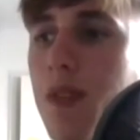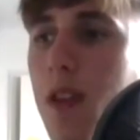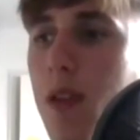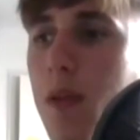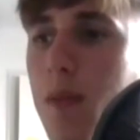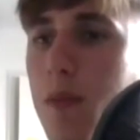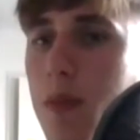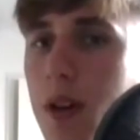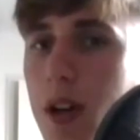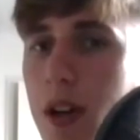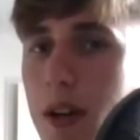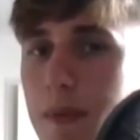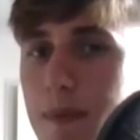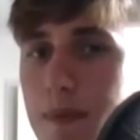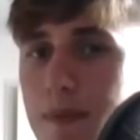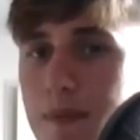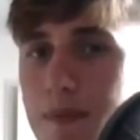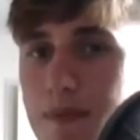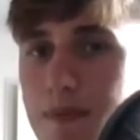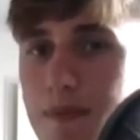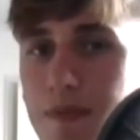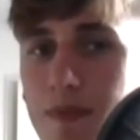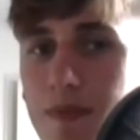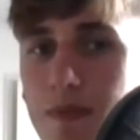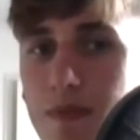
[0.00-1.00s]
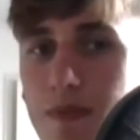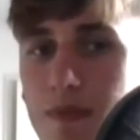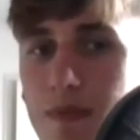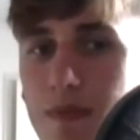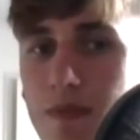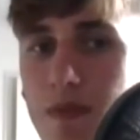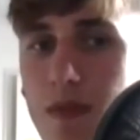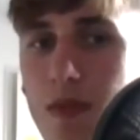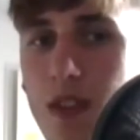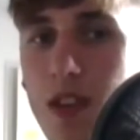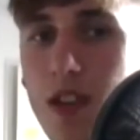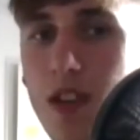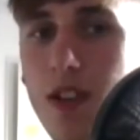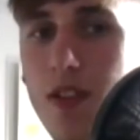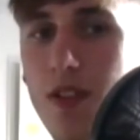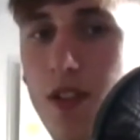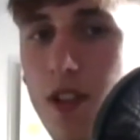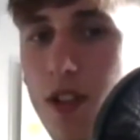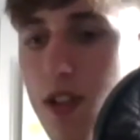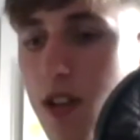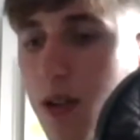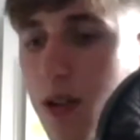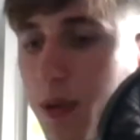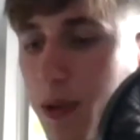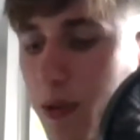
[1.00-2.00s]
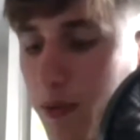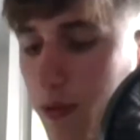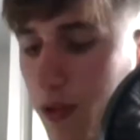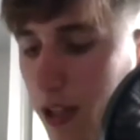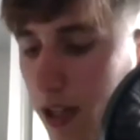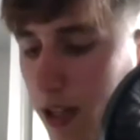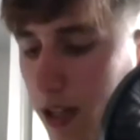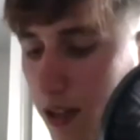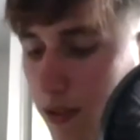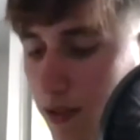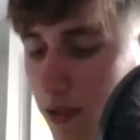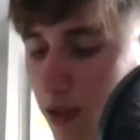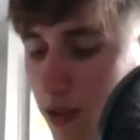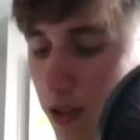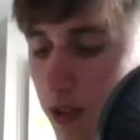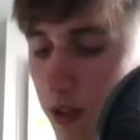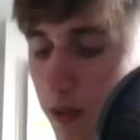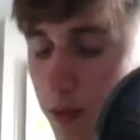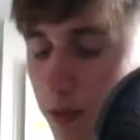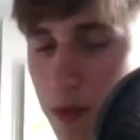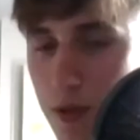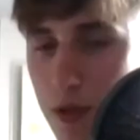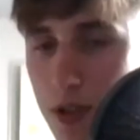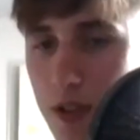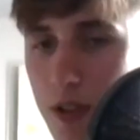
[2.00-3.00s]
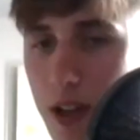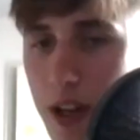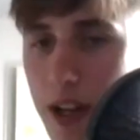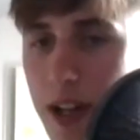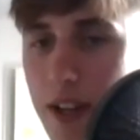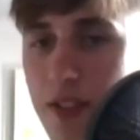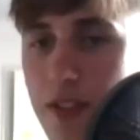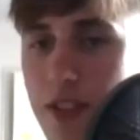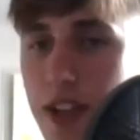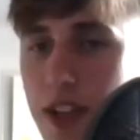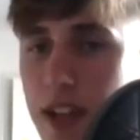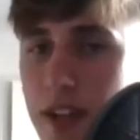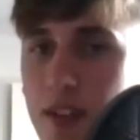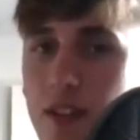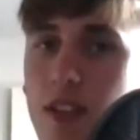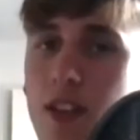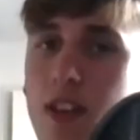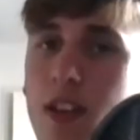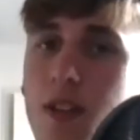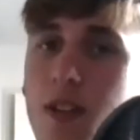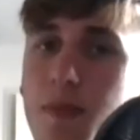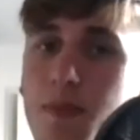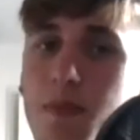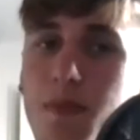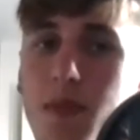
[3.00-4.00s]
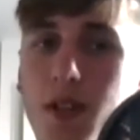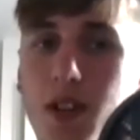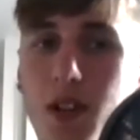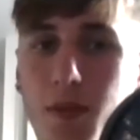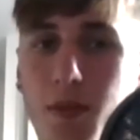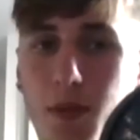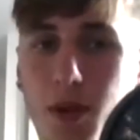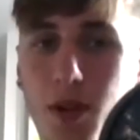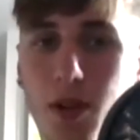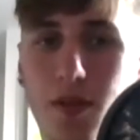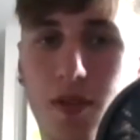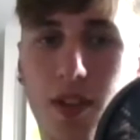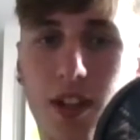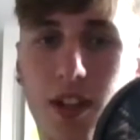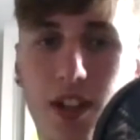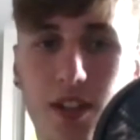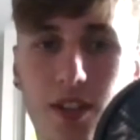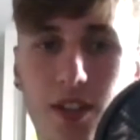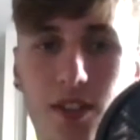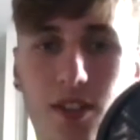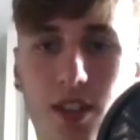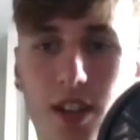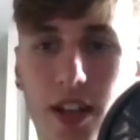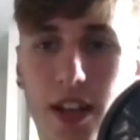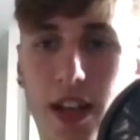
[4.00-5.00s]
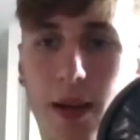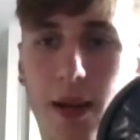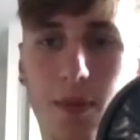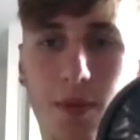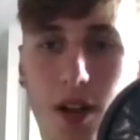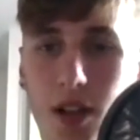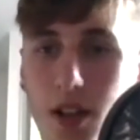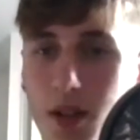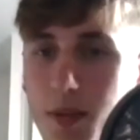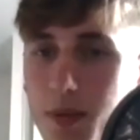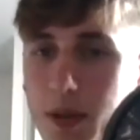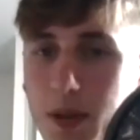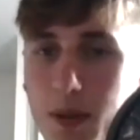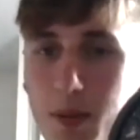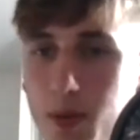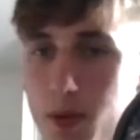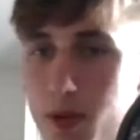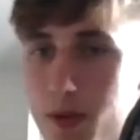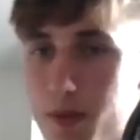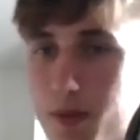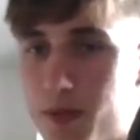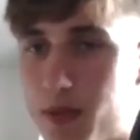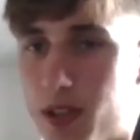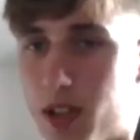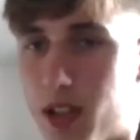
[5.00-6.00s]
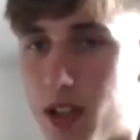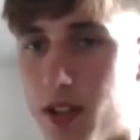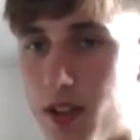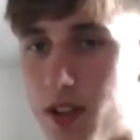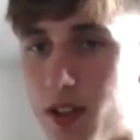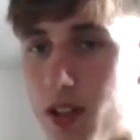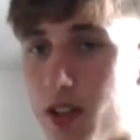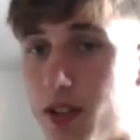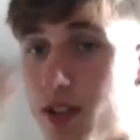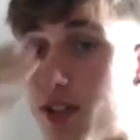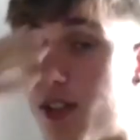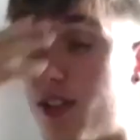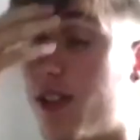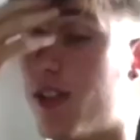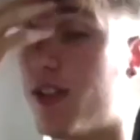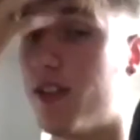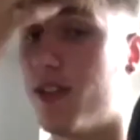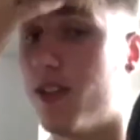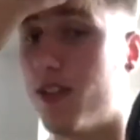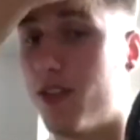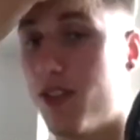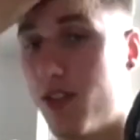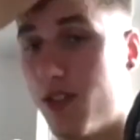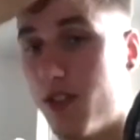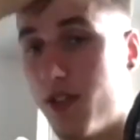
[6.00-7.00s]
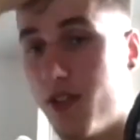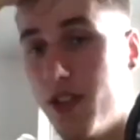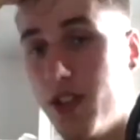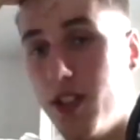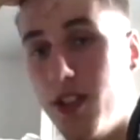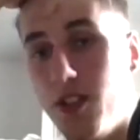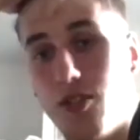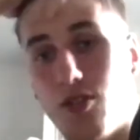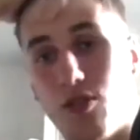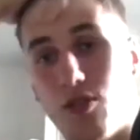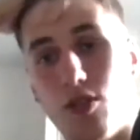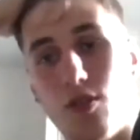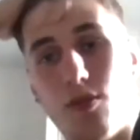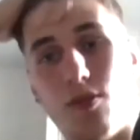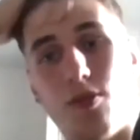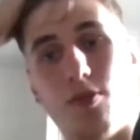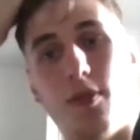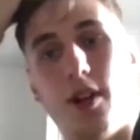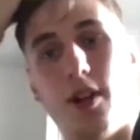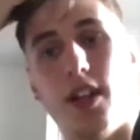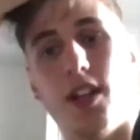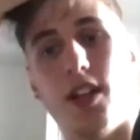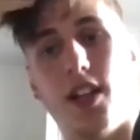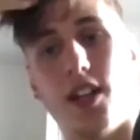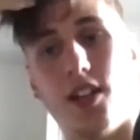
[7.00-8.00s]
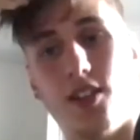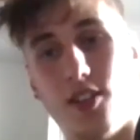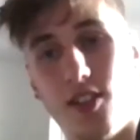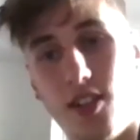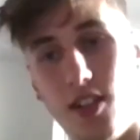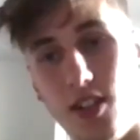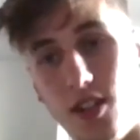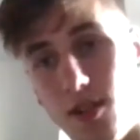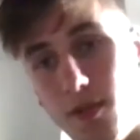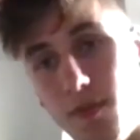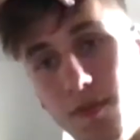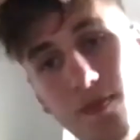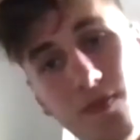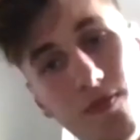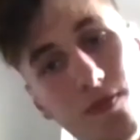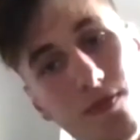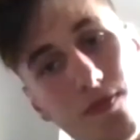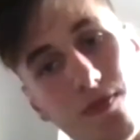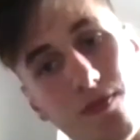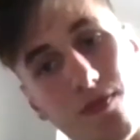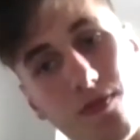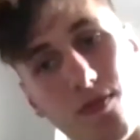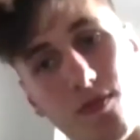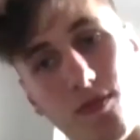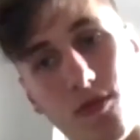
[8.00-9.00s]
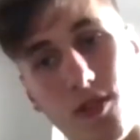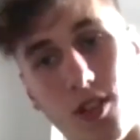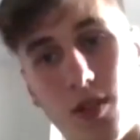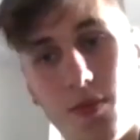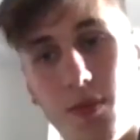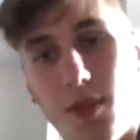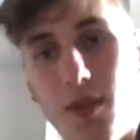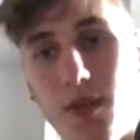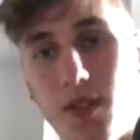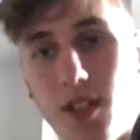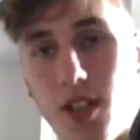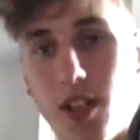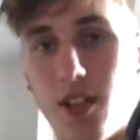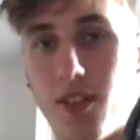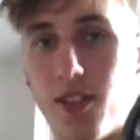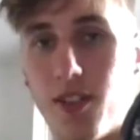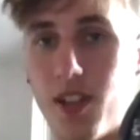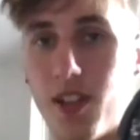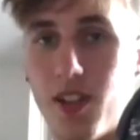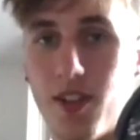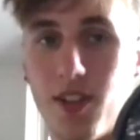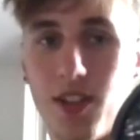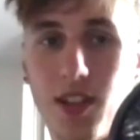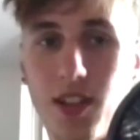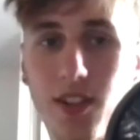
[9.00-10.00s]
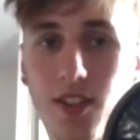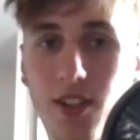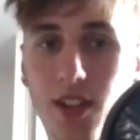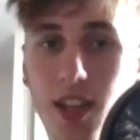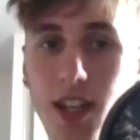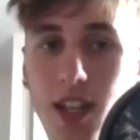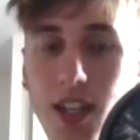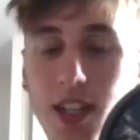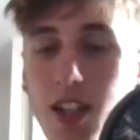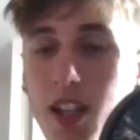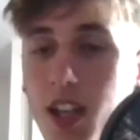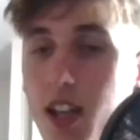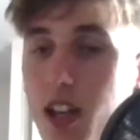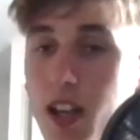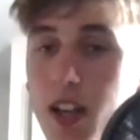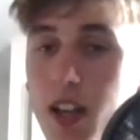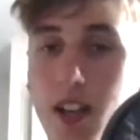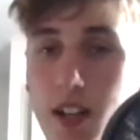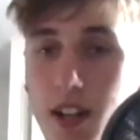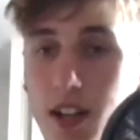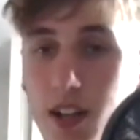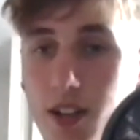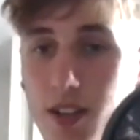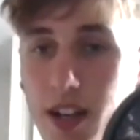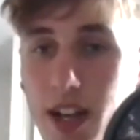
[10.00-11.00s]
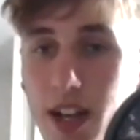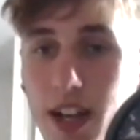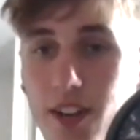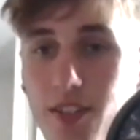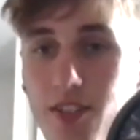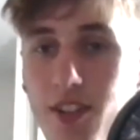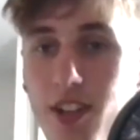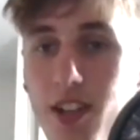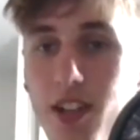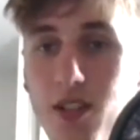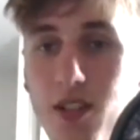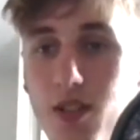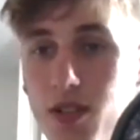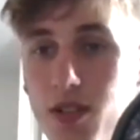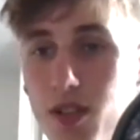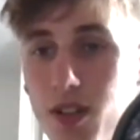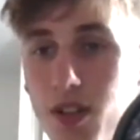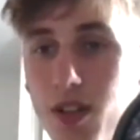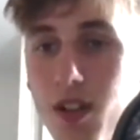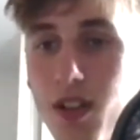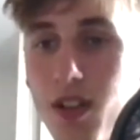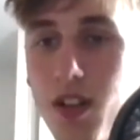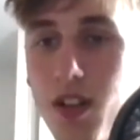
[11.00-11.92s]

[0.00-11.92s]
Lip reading: But there's a lot of people that have those small little hashtags that are motivators to them and other people. And certain niche groups might like see them. You know what I mean? It's an easy thing. Click on the hashtag, you got